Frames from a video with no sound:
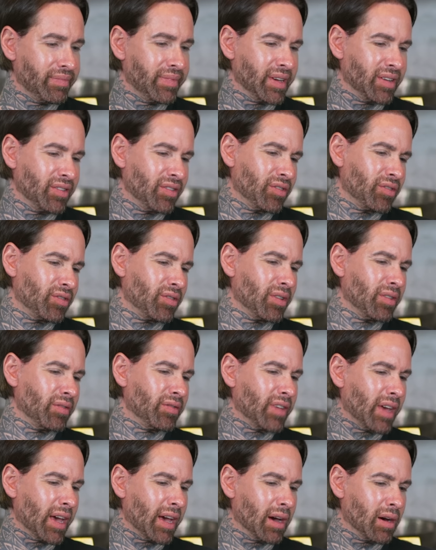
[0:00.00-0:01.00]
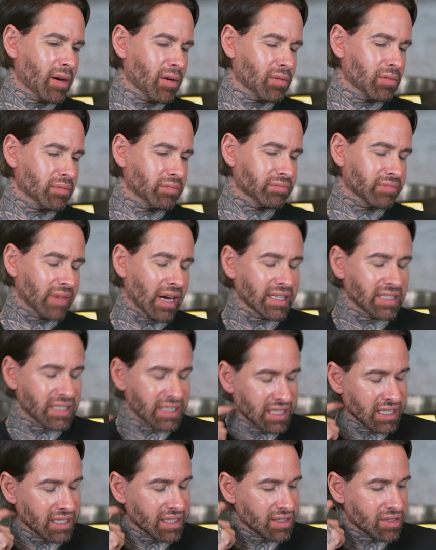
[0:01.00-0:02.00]
You can just sort of tell. I just
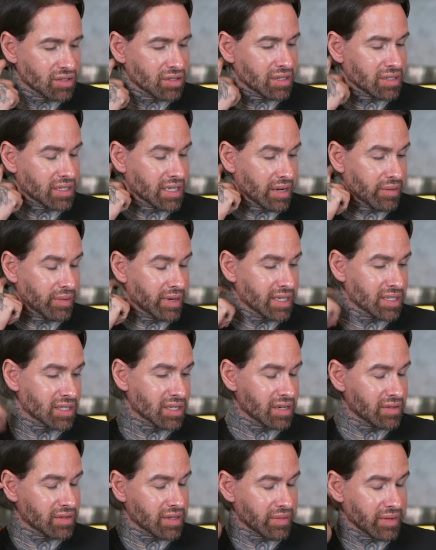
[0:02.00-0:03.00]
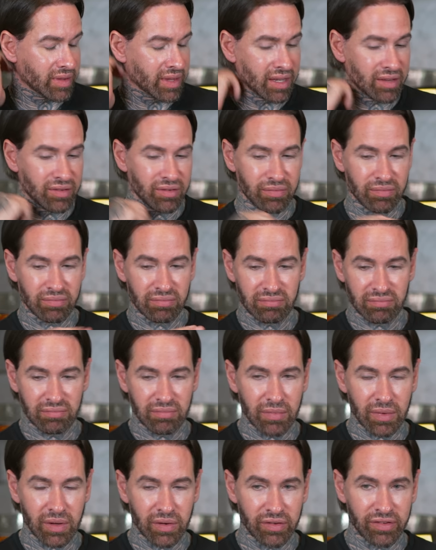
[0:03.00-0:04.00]
think you can sort of tell yeah. when it's sort of something that's
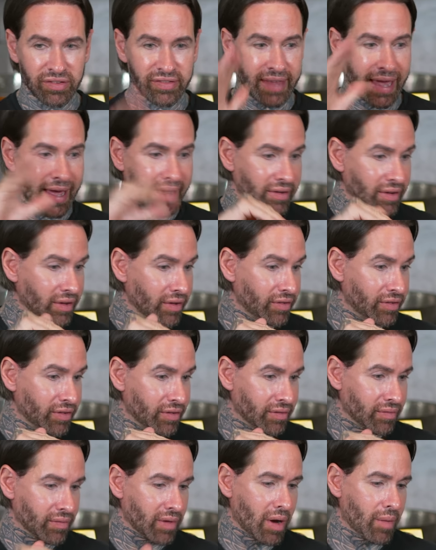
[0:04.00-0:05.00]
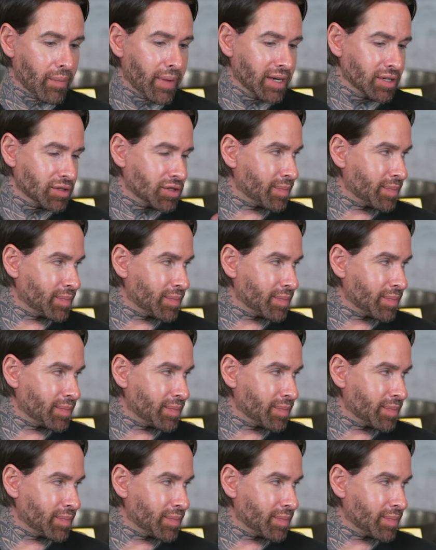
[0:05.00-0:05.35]
standard and when it's